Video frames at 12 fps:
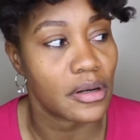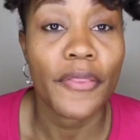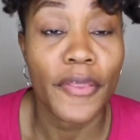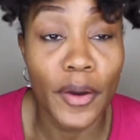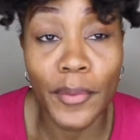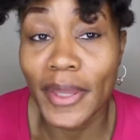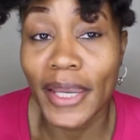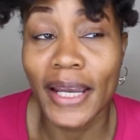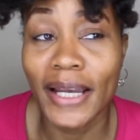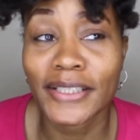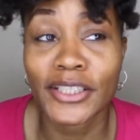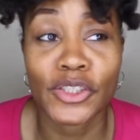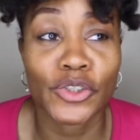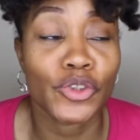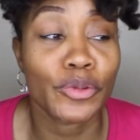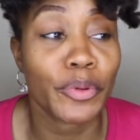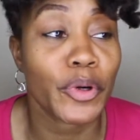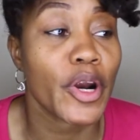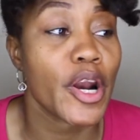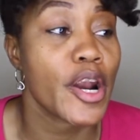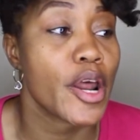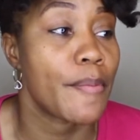Then when they got to the part